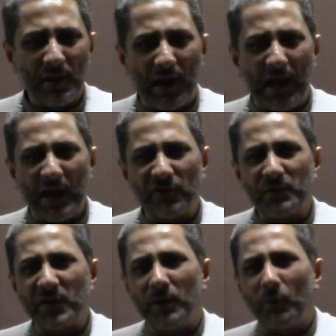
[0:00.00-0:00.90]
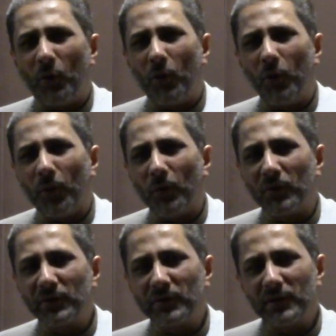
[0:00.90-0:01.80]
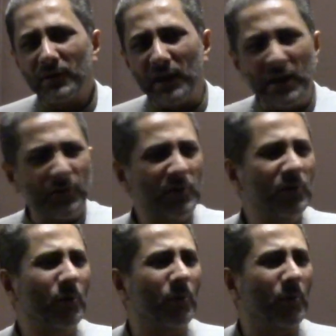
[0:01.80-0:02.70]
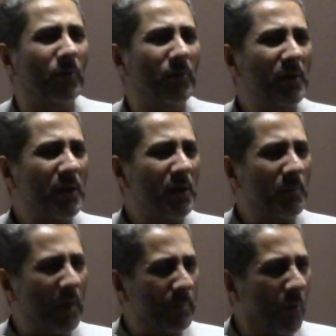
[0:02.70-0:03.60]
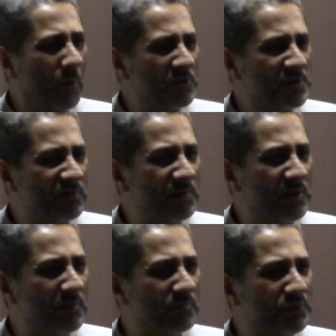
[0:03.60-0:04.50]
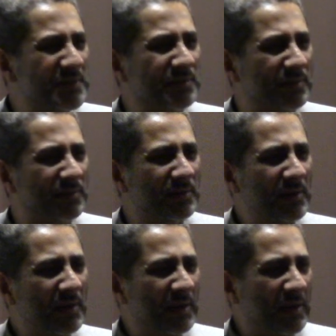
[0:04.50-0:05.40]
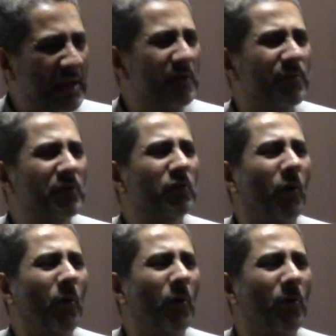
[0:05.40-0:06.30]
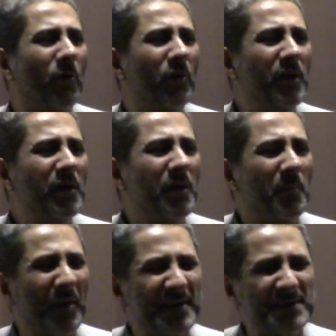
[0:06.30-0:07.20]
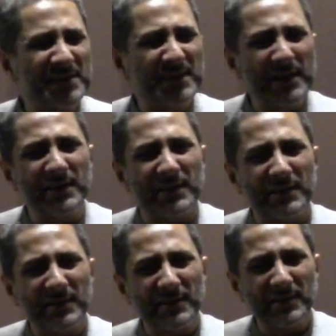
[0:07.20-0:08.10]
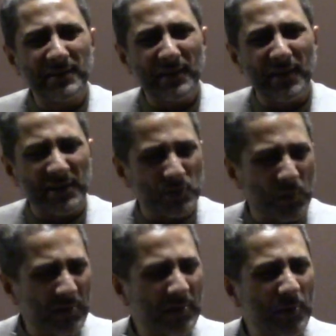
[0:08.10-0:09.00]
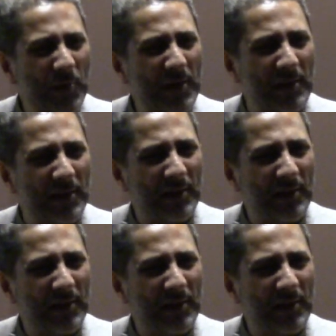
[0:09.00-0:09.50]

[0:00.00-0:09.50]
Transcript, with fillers: I have become old, even though my bones have become brittle, even though my skin has withered away,